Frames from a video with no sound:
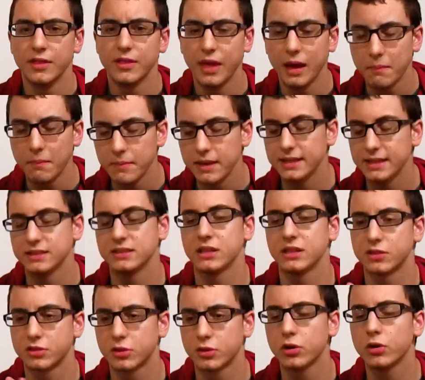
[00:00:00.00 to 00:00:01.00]
that means
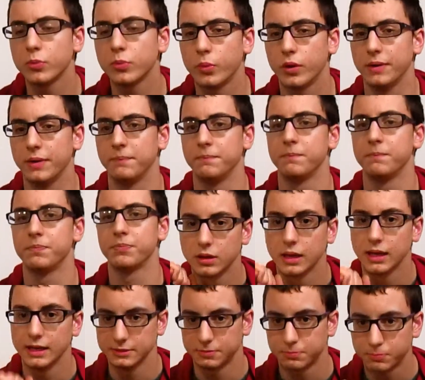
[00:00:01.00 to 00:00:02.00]
the third one
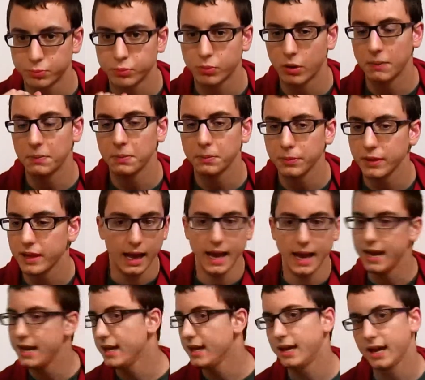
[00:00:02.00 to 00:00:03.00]
is probably
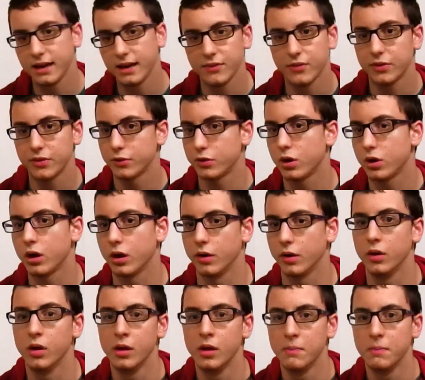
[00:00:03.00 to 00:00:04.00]
any kind of other
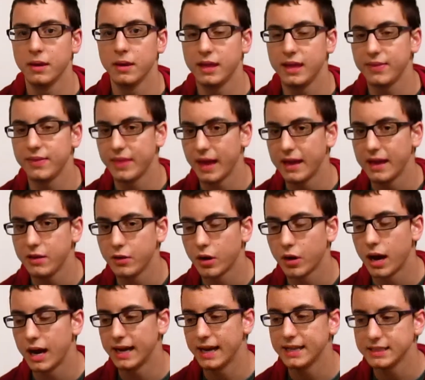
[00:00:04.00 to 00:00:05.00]
card, making that your
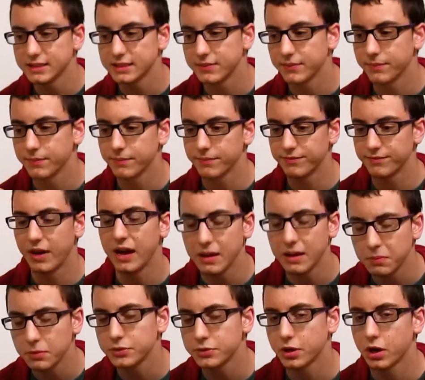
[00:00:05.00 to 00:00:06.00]
highest
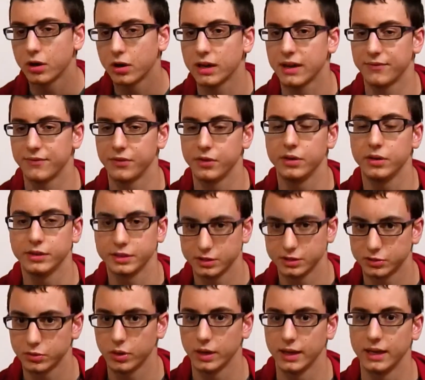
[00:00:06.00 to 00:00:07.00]
viable target for you to
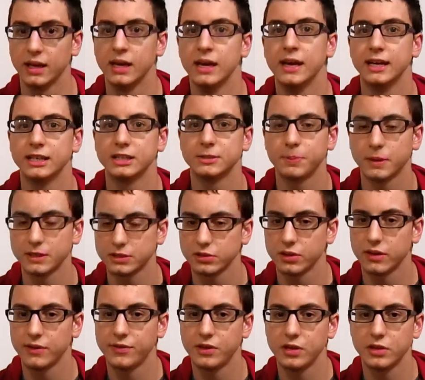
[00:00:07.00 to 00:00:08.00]
destroy,
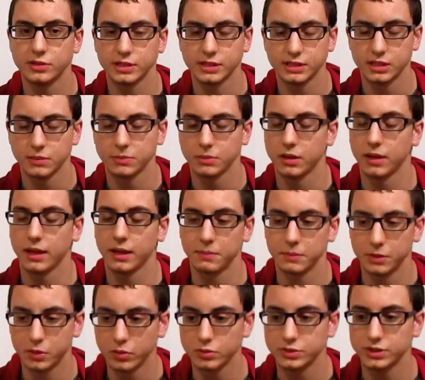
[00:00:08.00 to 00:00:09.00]
especially if you're using something like
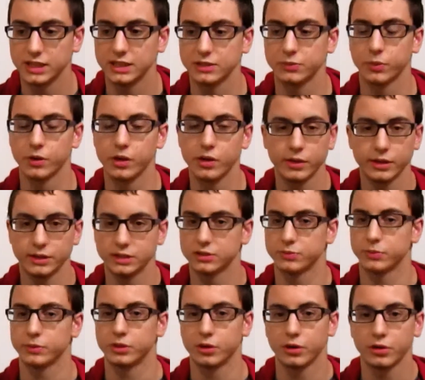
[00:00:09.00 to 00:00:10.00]
Medolce's, where you can
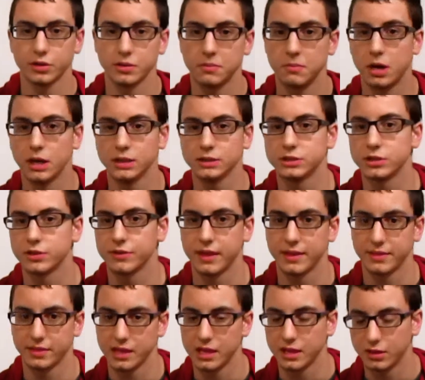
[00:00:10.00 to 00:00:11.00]
just return the monster
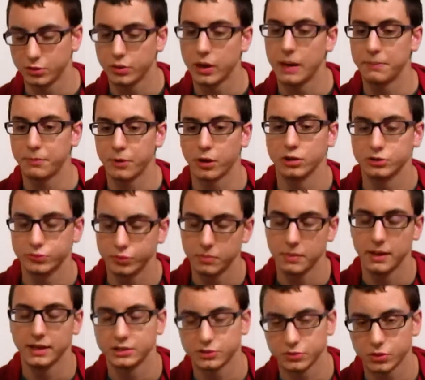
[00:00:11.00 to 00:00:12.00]
that the trap cards would
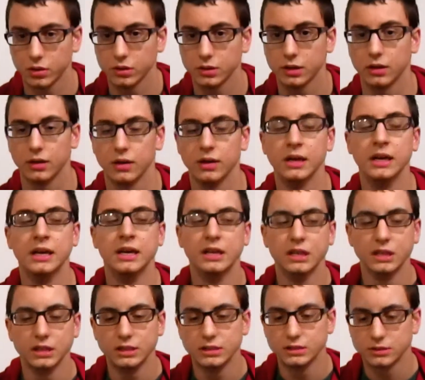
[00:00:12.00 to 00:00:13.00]
make stronger.
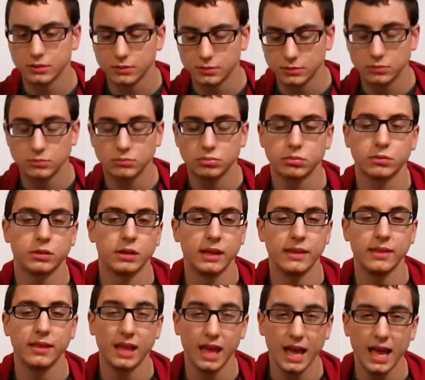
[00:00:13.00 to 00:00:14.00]

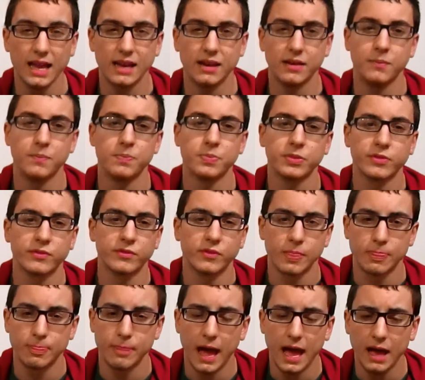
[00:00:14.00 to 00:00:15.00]
In the end,
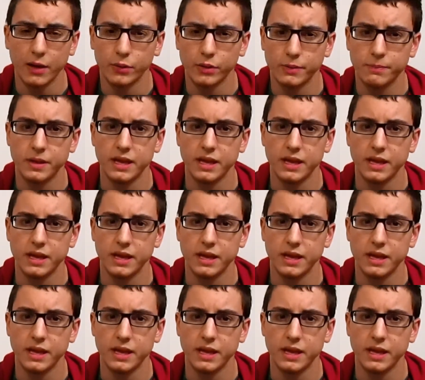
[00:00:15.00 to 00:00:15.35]
that would